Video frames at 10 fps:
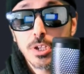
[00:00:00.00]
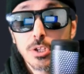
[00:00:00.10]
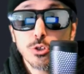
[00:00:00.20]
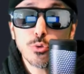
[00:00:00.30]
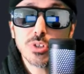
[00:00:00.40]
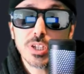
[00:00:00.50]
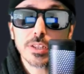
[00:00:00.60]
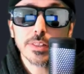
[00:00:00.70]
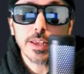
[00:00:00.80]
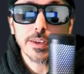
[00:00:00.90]
using
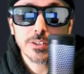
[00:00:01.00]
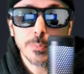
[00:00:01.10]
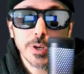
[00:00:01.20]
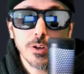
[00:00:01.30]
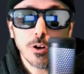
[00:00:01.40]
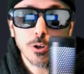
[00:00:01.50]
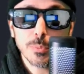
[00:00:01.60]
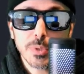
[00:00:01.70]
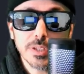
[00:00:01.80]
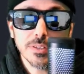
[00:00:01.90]
the XML
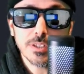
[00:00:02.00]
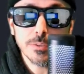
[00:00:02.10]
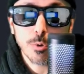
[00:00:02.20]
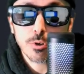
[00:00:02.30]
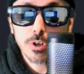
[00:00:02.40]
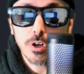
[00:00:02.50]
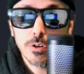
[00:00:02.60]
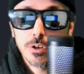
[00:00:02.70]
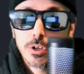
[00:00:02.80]
RPC protocol.